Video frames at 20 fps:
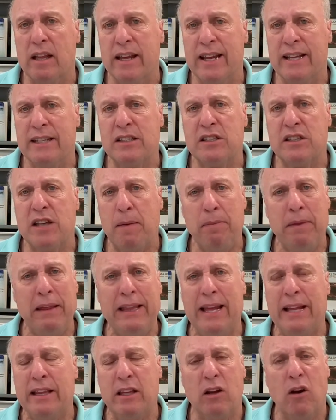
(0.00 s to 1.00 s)
It's something
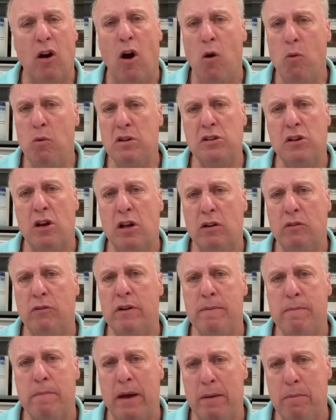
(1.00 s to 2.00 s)
that they're always going to
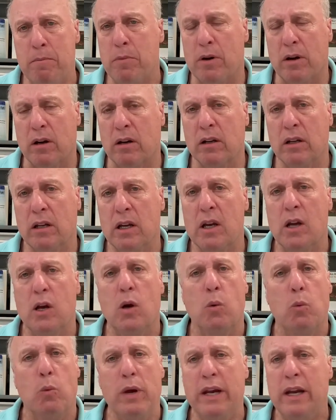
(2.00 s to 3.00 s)
remember.
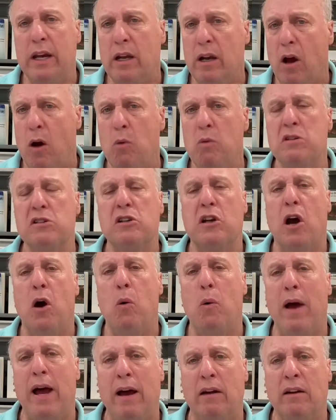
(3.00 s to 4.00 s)
We could always
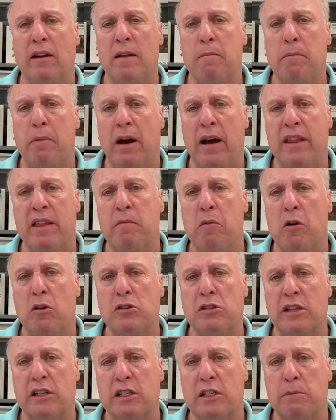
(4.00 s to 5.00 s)
go out and buy the
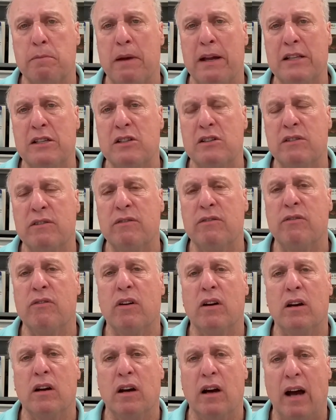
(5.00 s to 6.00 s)
most expensive
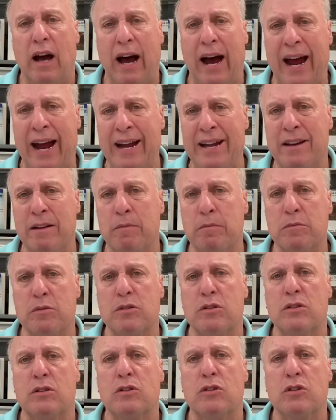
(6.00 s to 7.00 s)

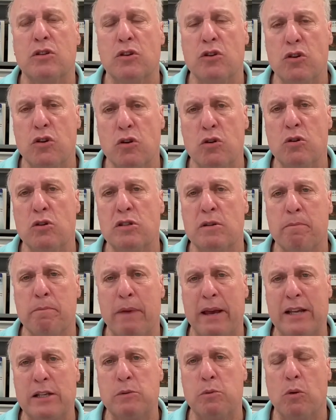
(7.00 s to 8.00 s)
items to use in
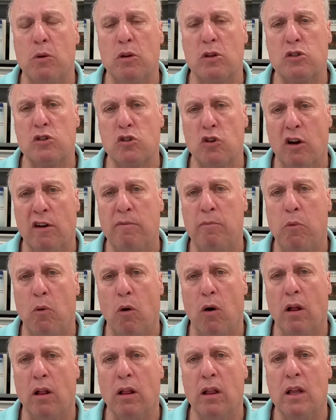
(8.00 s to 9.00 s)
baseball or
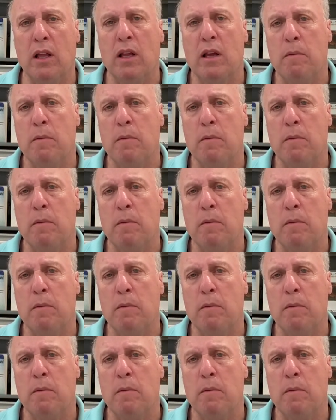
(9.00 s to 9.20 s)
softball.